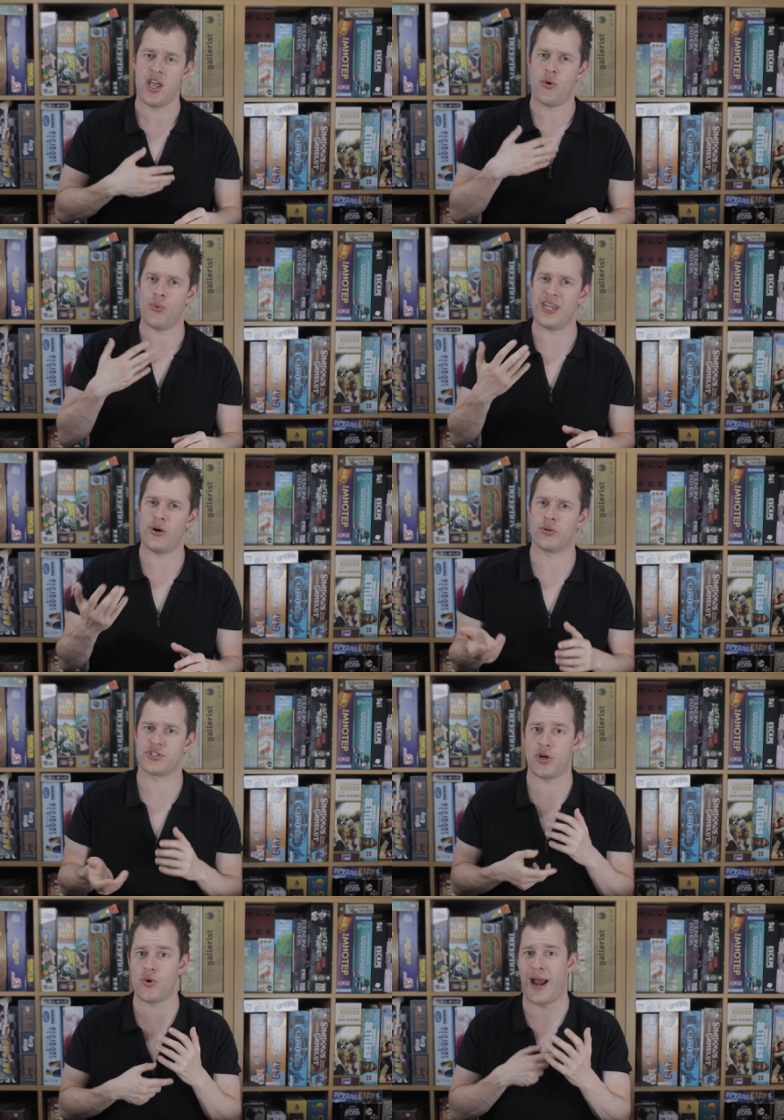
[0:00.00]
We
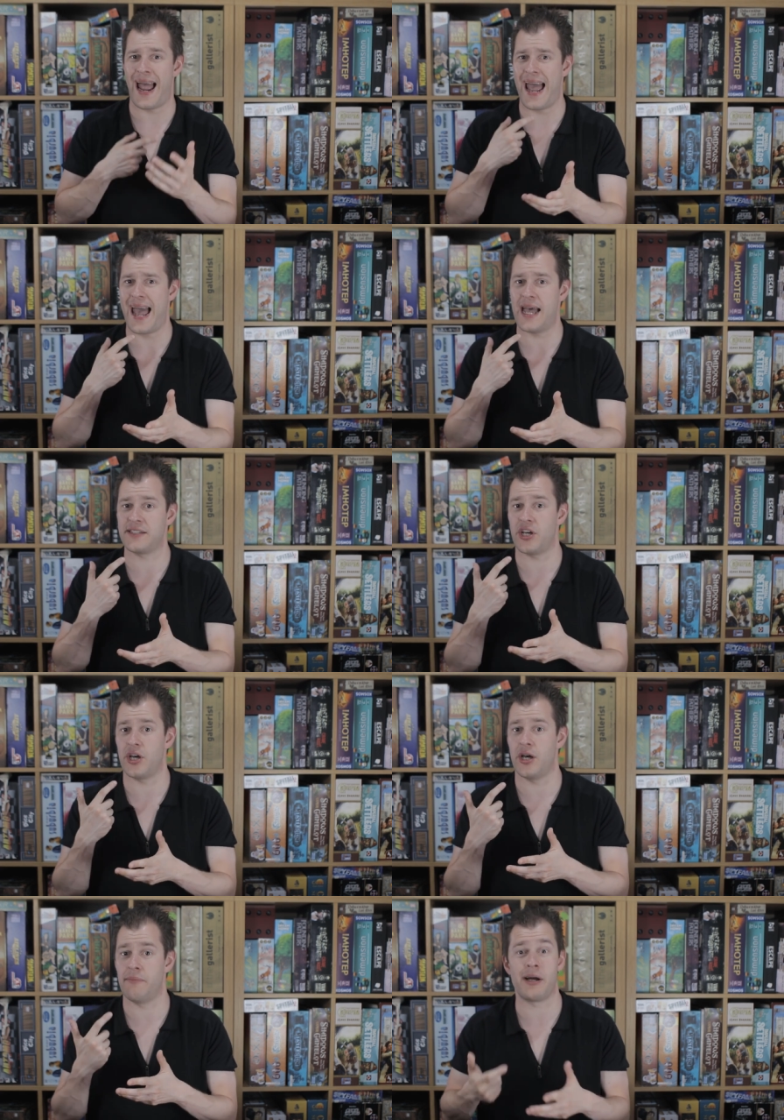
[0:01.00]
also had
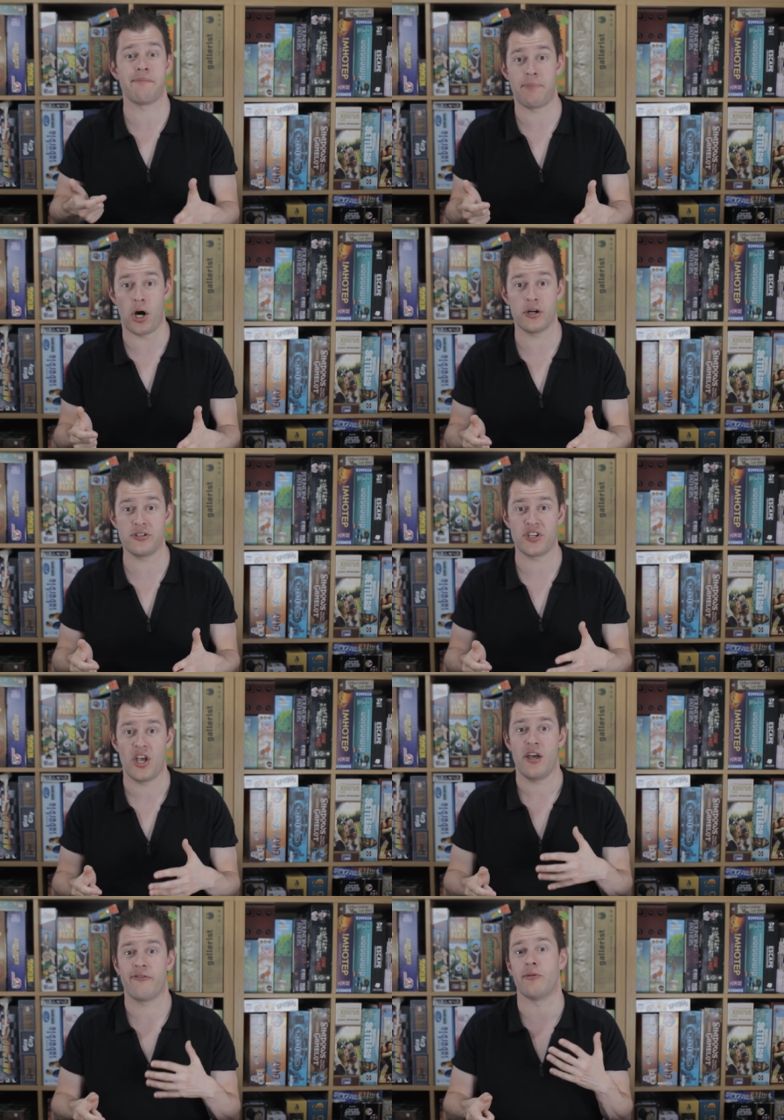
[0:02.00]
Mike Barnes
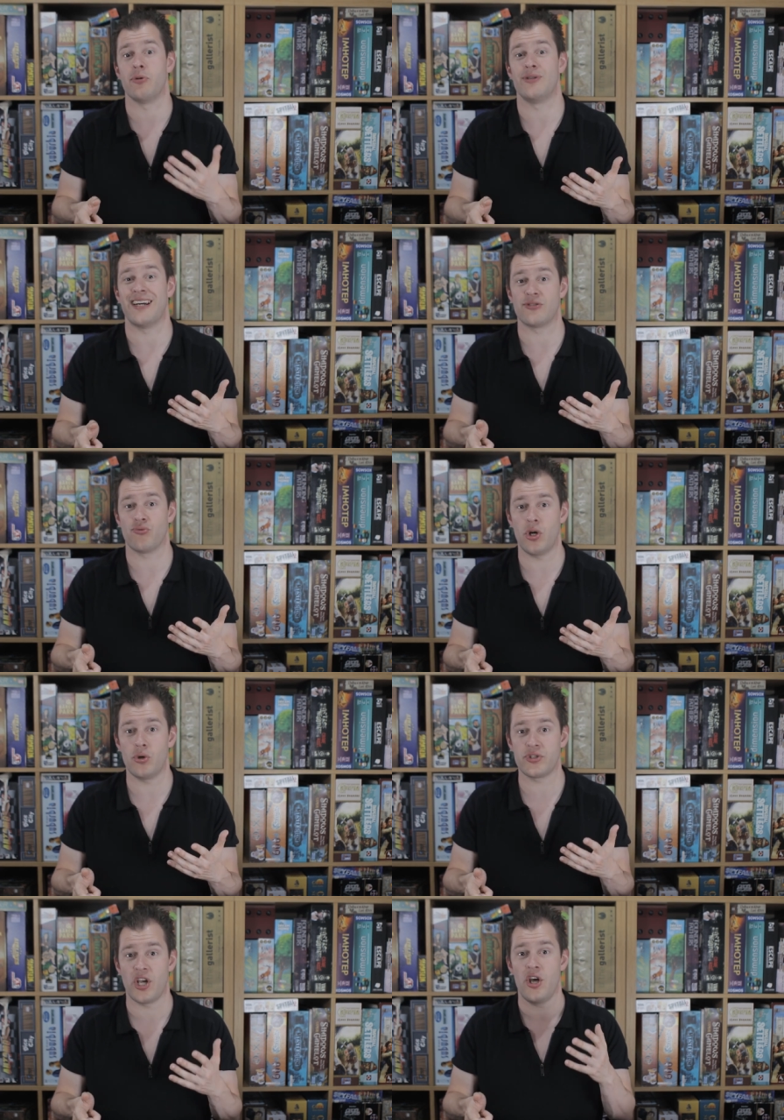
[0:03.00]
from Who Dares
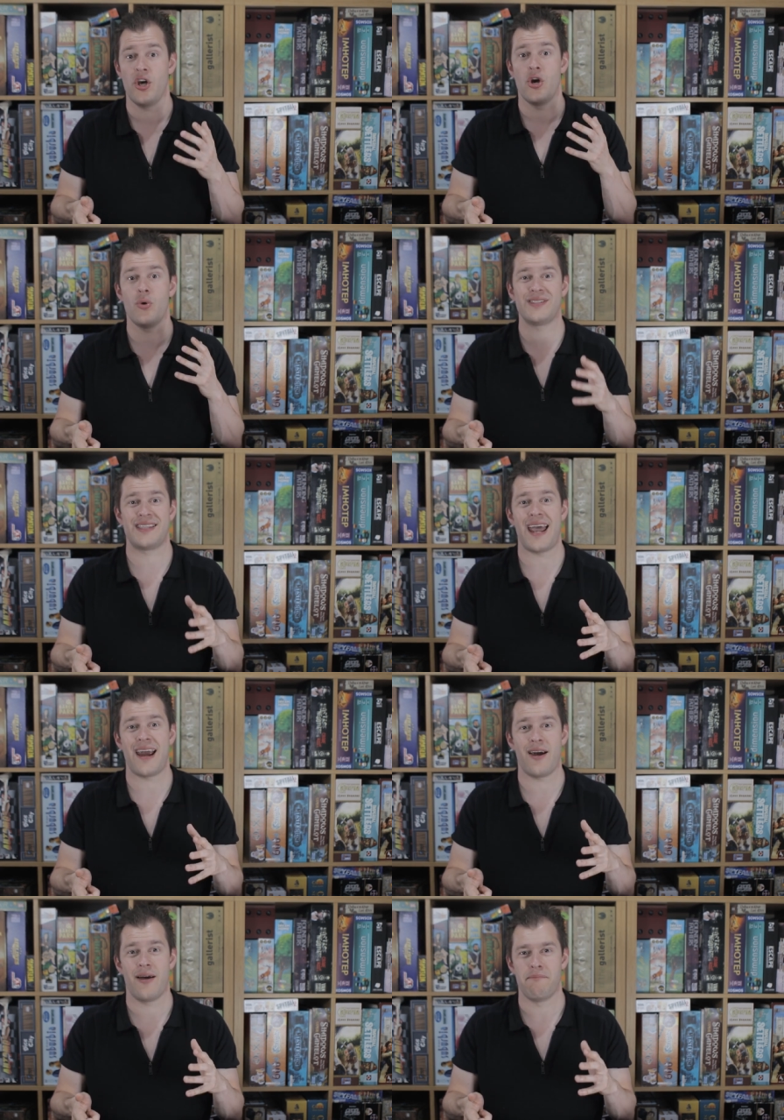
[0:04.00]
Rolls, who was
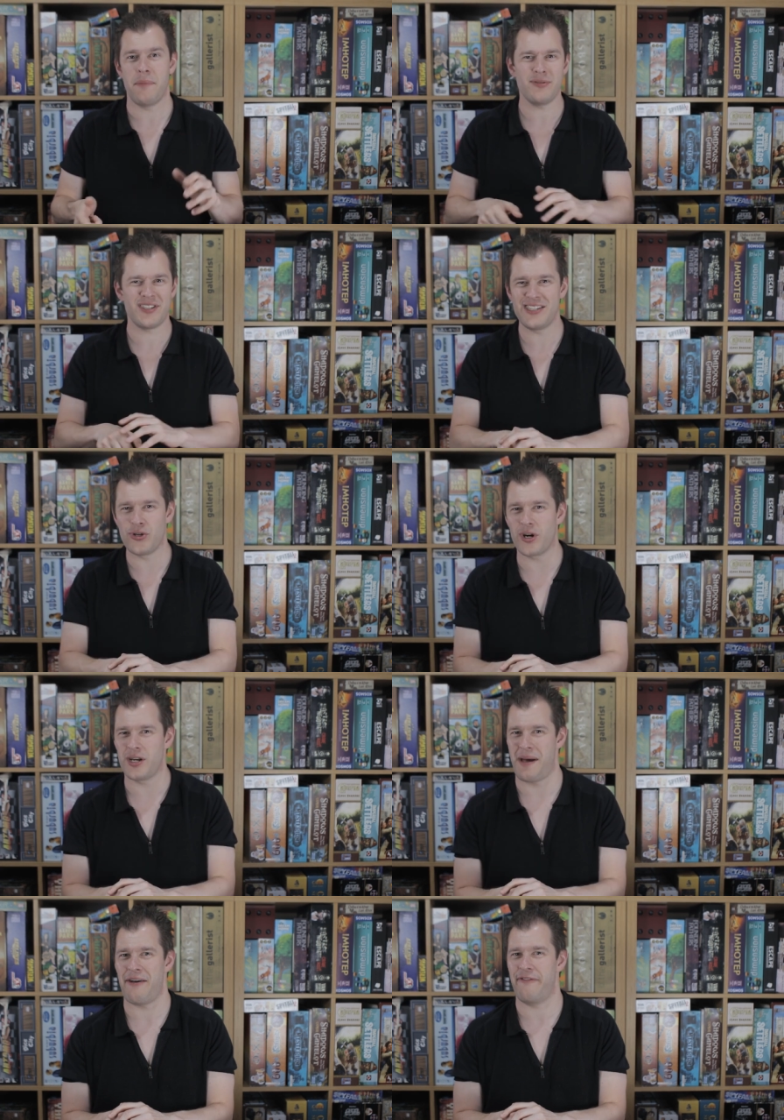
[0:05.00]
there mostly talking
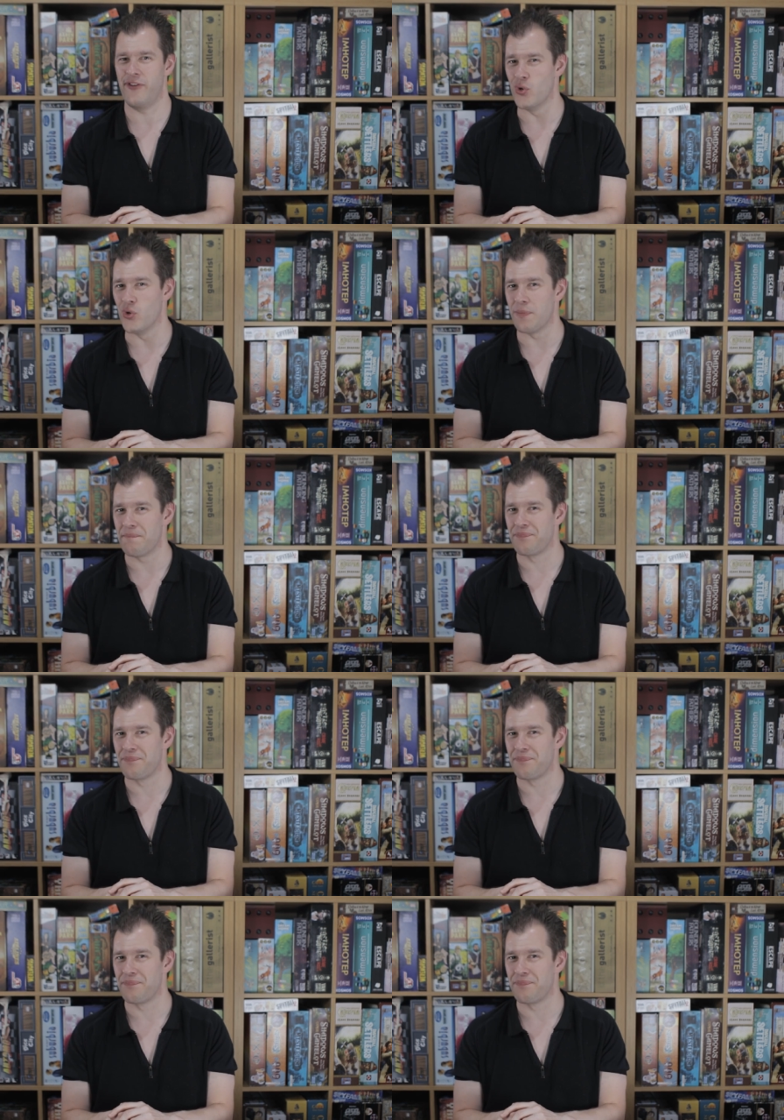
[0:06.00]
about food.